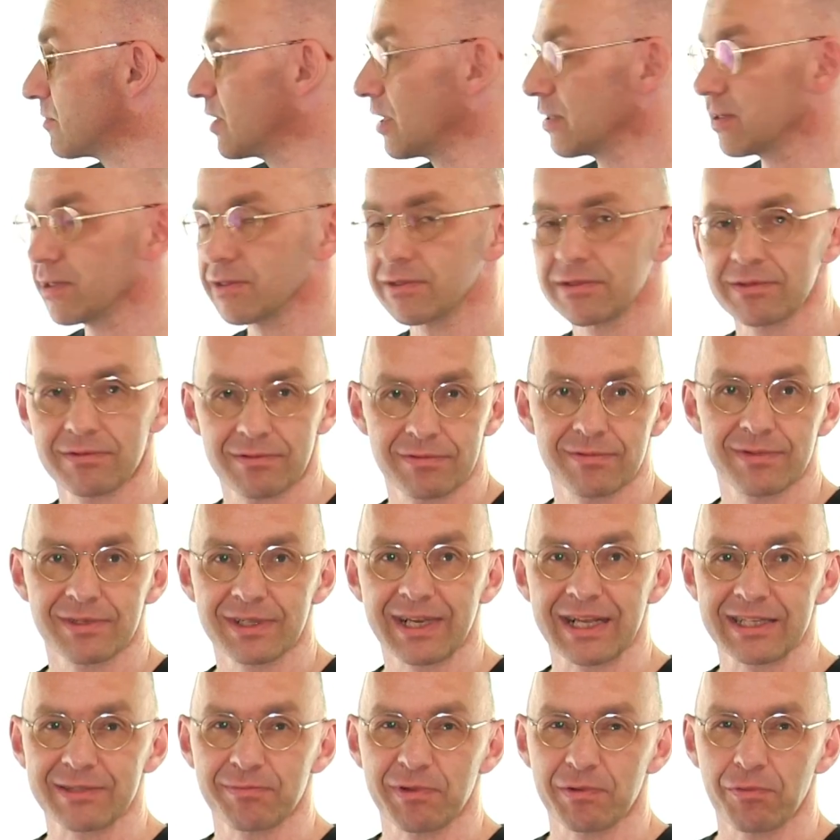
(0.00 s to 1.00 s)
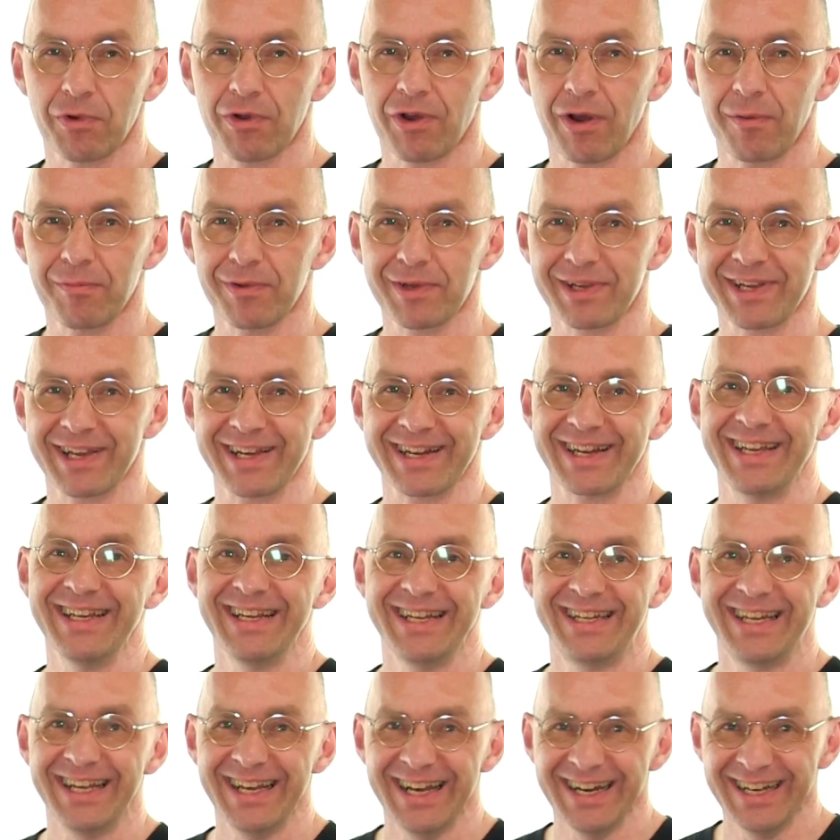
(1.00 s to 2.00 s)
you know, just gets a bit more complicated.
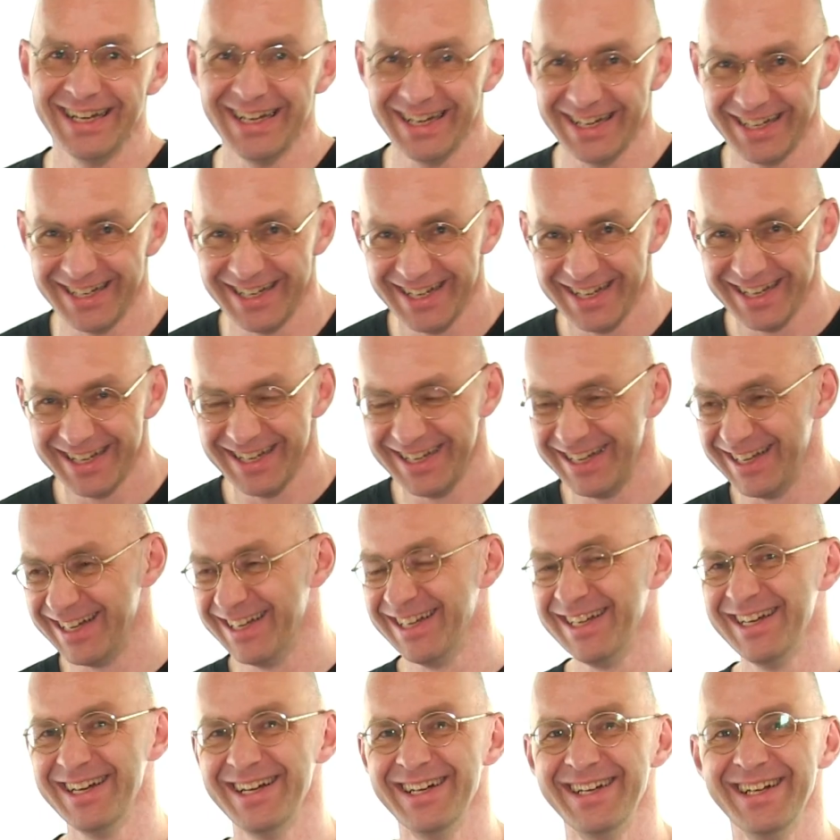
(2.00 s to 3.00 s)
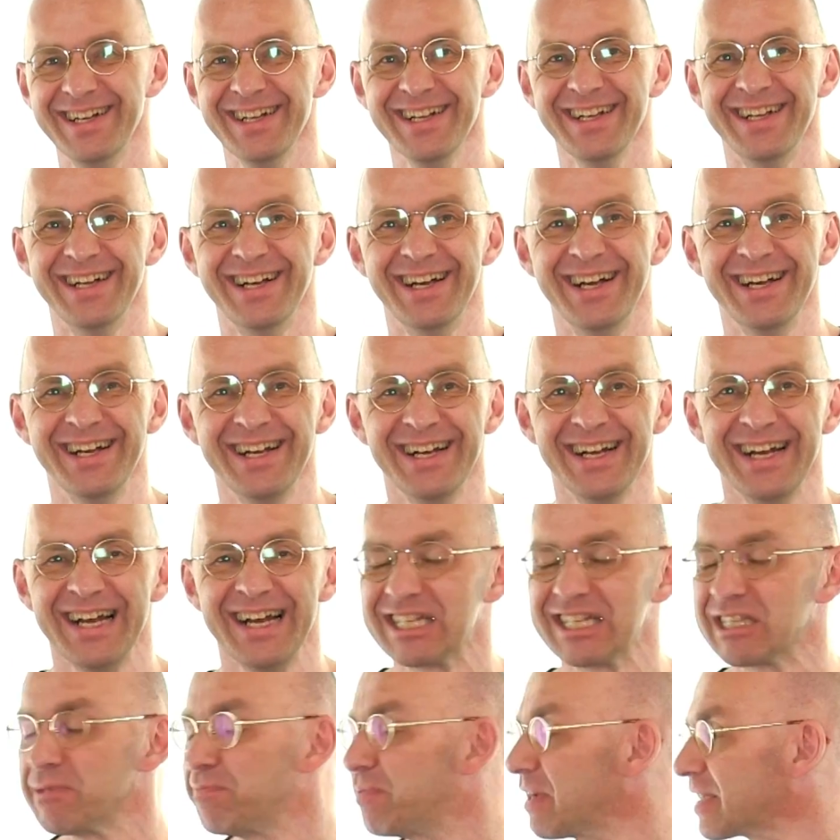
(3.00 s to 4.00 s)
it's, a diagram, right?
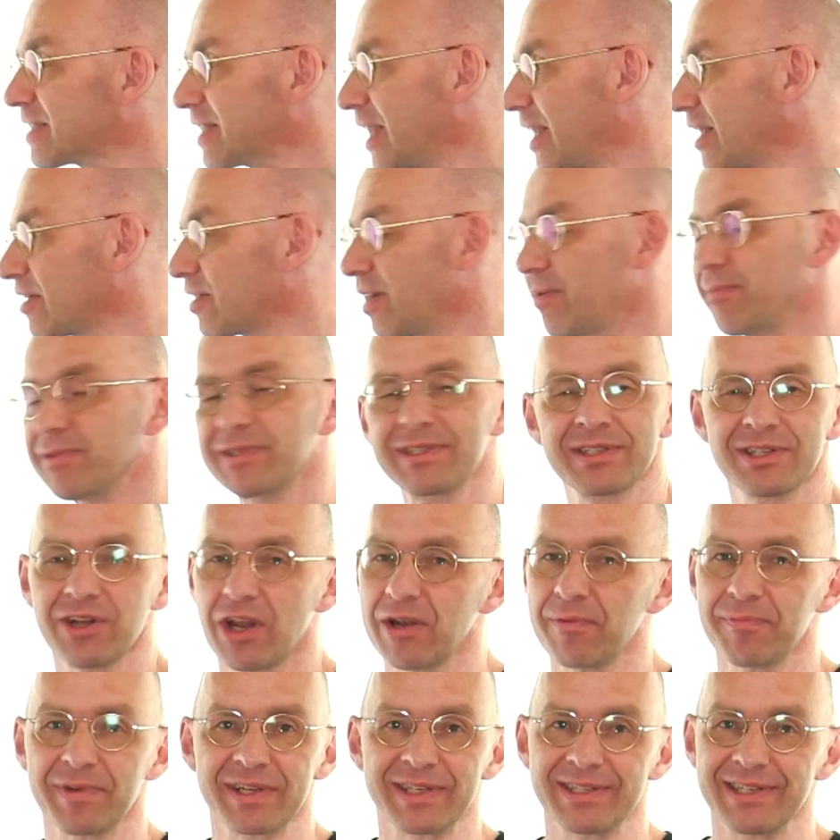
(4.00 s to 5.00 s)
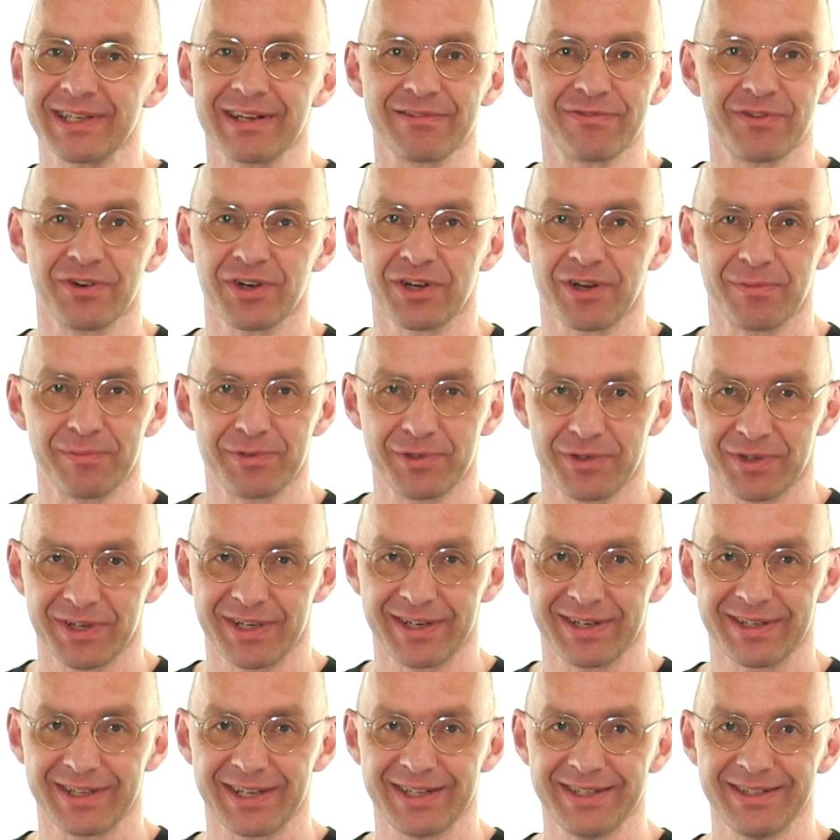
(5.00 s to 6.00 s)
it's a big diagram, but it's not a big deal for a computer,
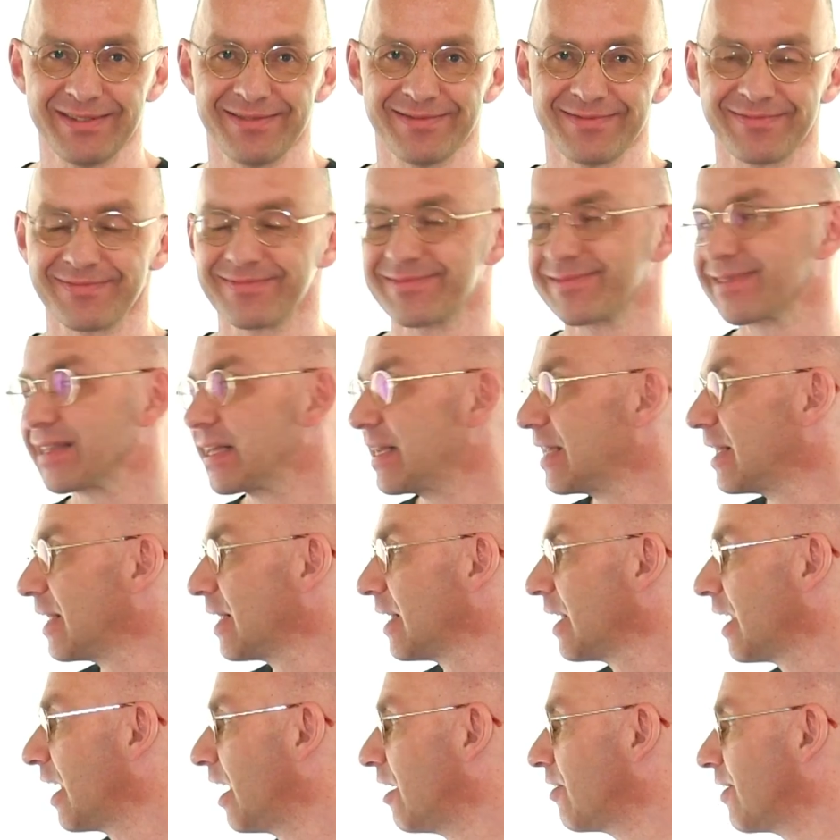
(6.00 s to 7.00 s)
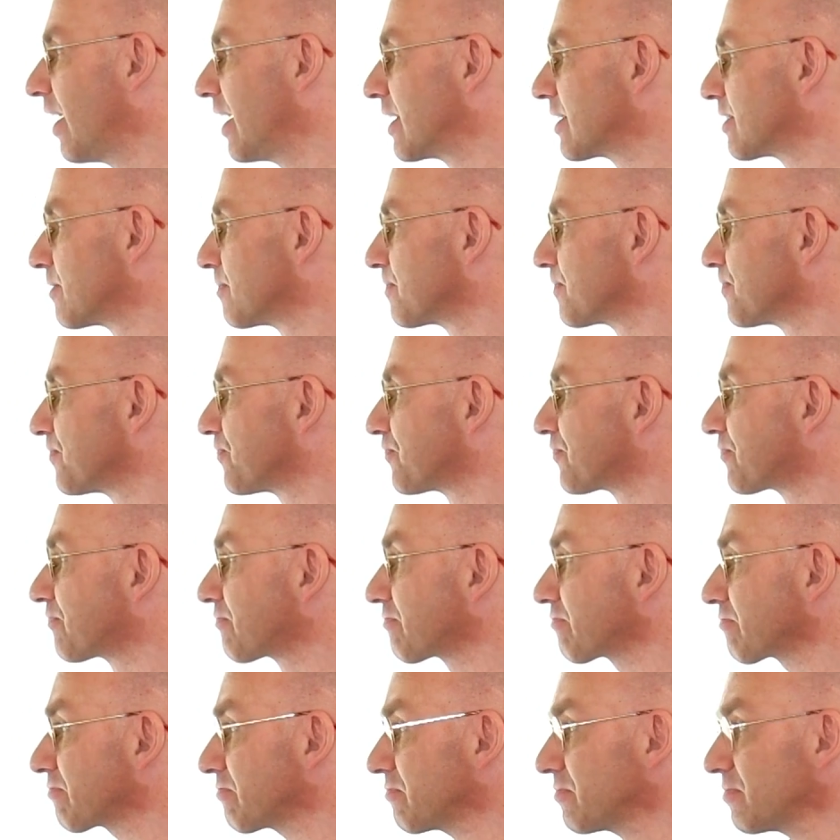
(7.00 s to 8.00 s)
okay? All right.
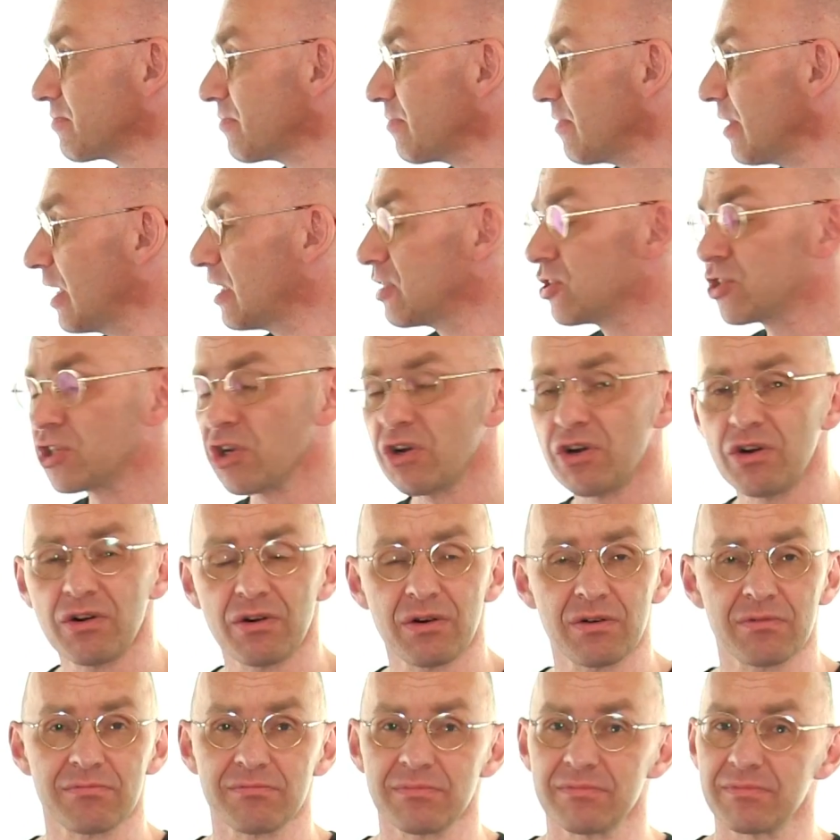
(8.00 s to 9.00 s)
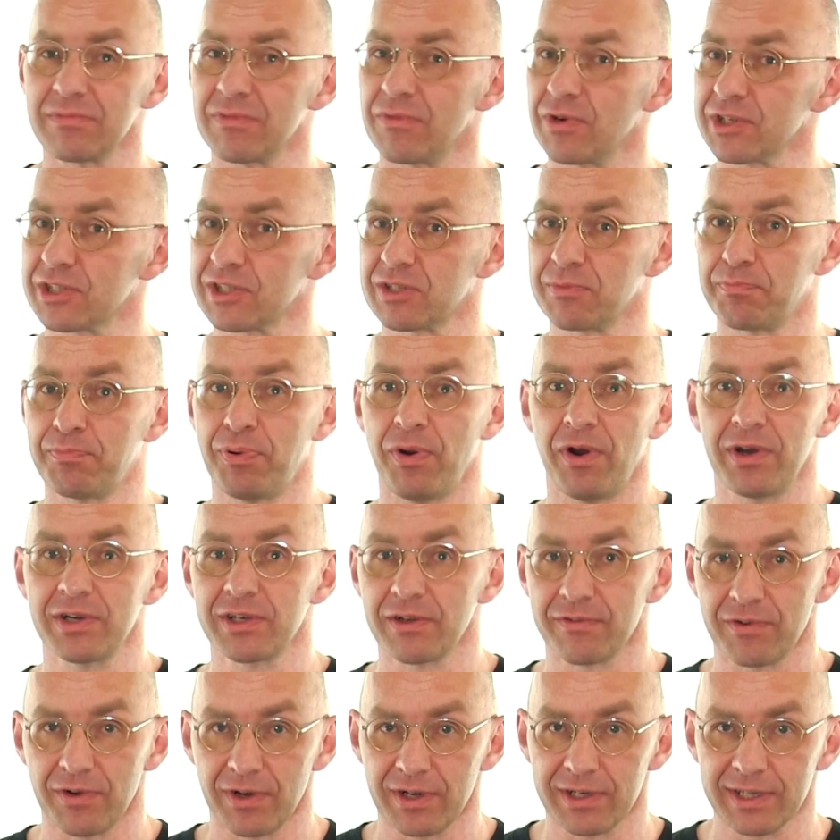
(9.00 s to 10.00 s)
So what's the point
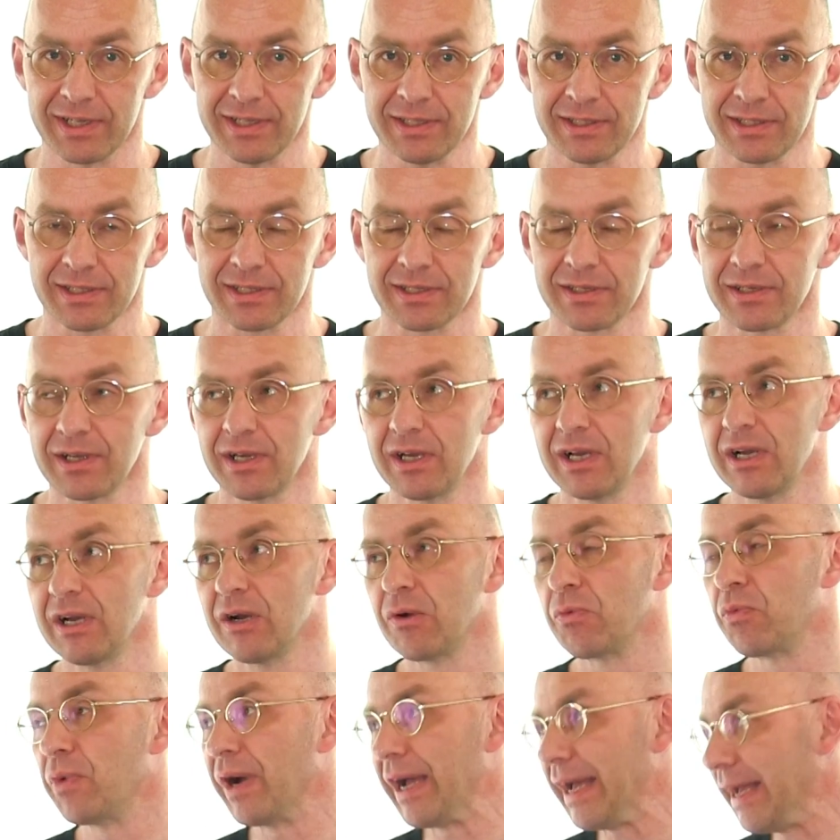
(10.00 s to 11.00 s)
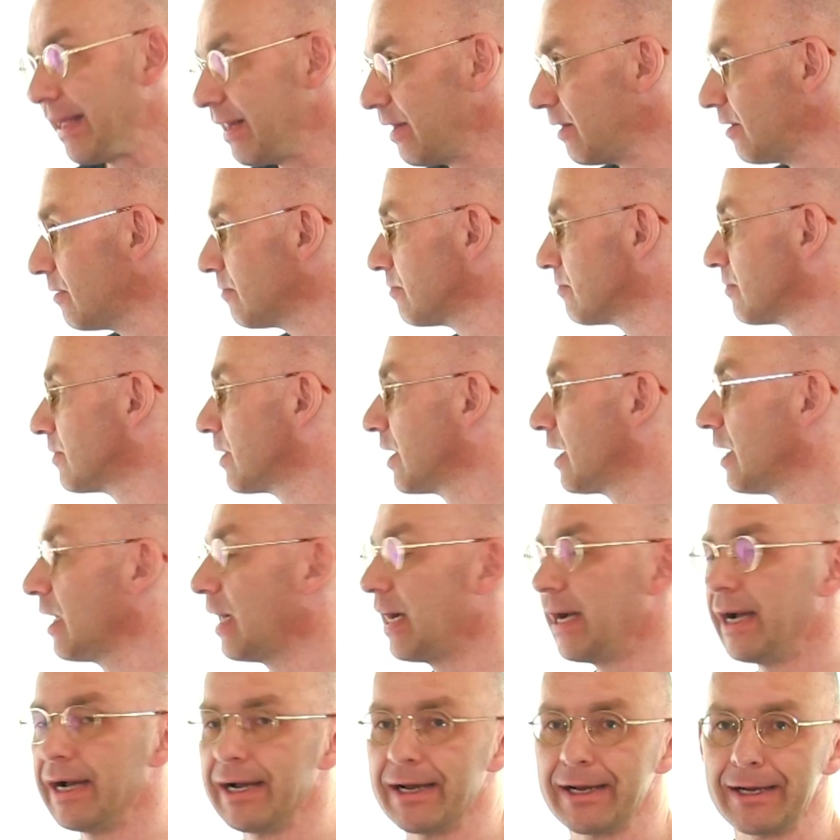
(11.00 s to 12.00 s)
of all this? Well,
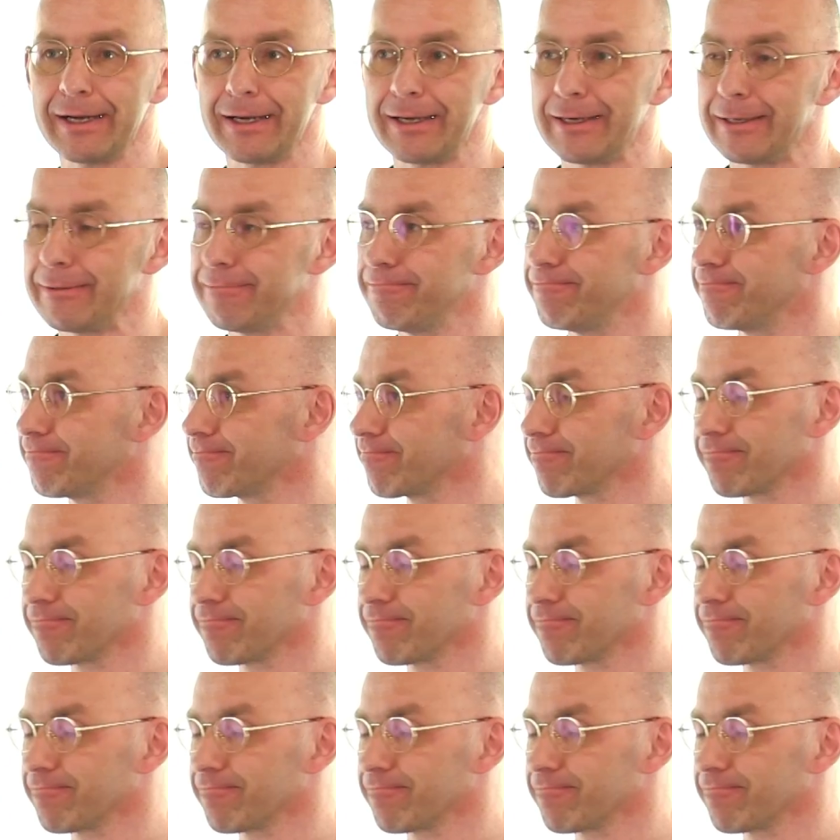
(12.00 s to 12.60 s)
uh,